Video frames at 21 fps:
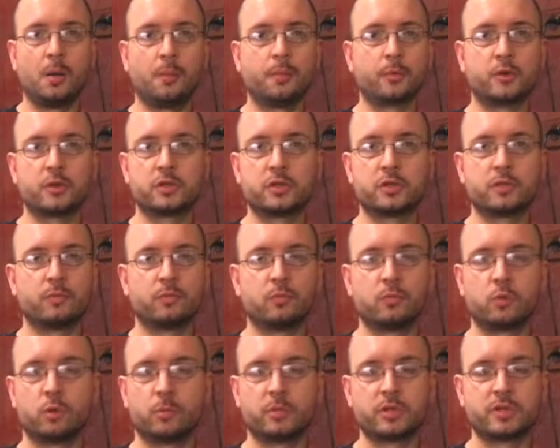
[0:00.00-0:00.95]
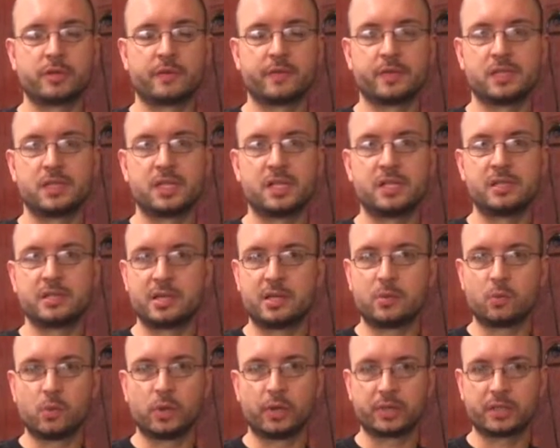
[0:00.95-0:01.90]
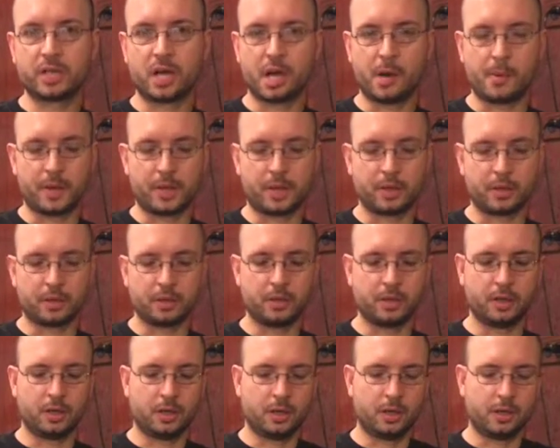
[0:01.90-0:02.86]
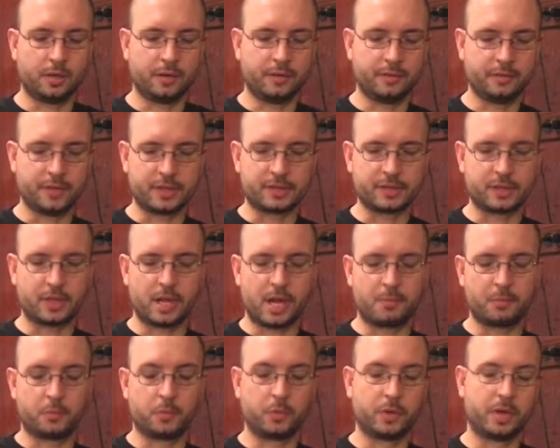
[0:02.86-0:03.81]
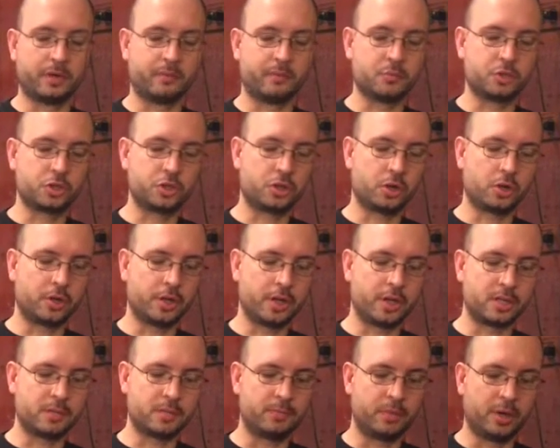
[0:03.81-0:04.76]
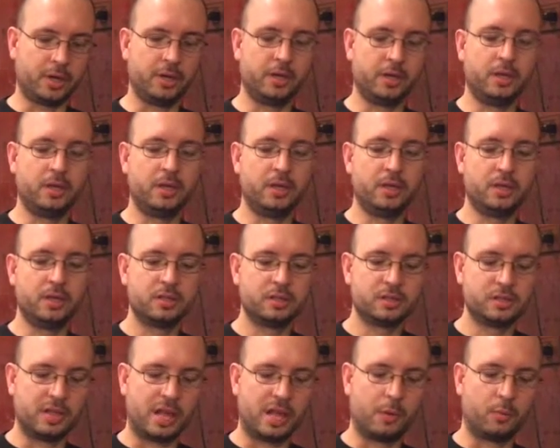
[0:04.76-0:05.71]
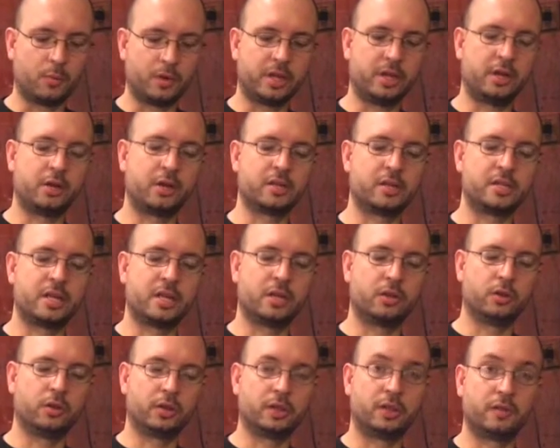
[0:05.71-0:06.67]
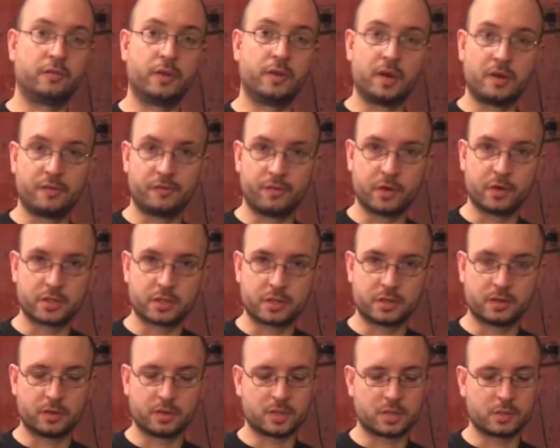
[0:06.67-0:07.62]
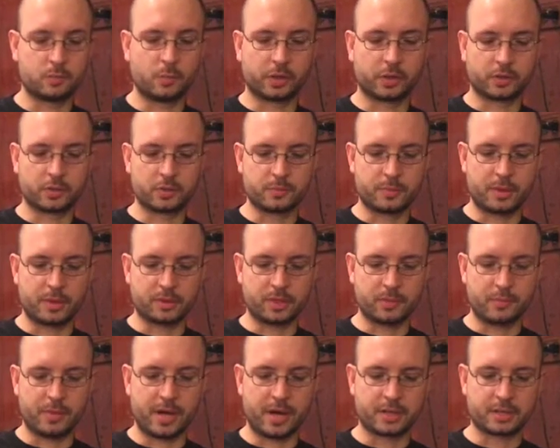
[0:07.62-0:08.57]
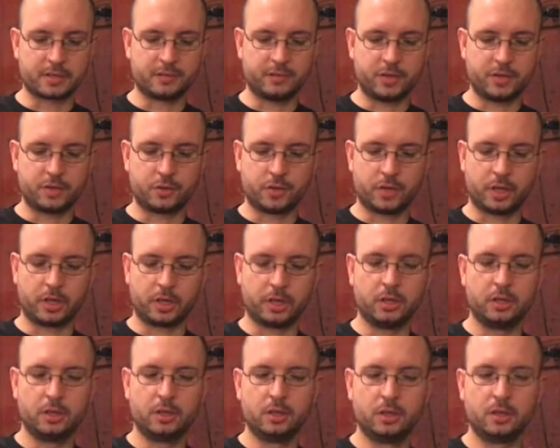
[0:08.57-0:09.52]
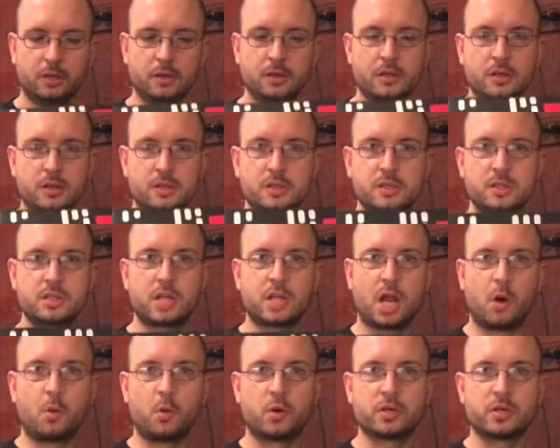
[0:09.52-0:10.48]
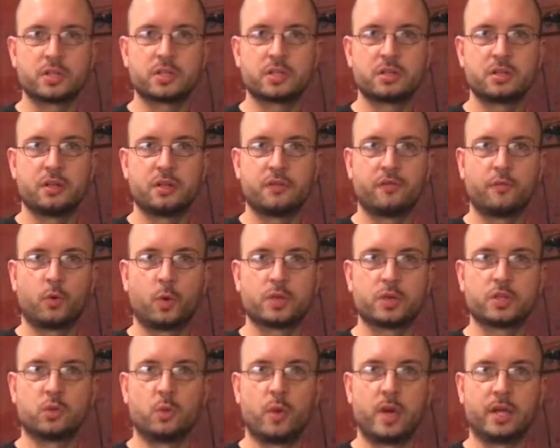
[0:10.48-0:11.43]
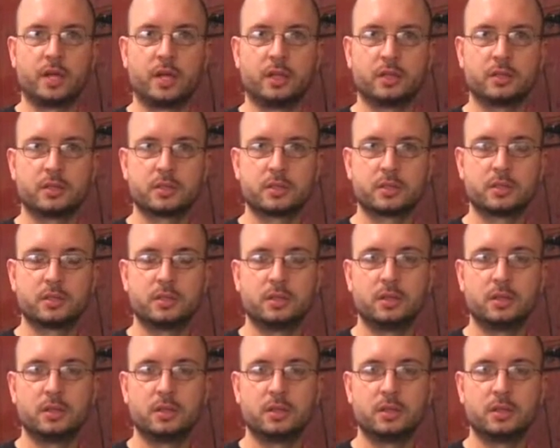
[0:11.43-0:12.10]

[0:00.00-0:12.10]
There's rumors of a DC one coming. If that's going to happen, we're not even sure yet. But today we're here to take a look at the very first Smugglers Bounty Box featuring Star Wars The Force Awakens.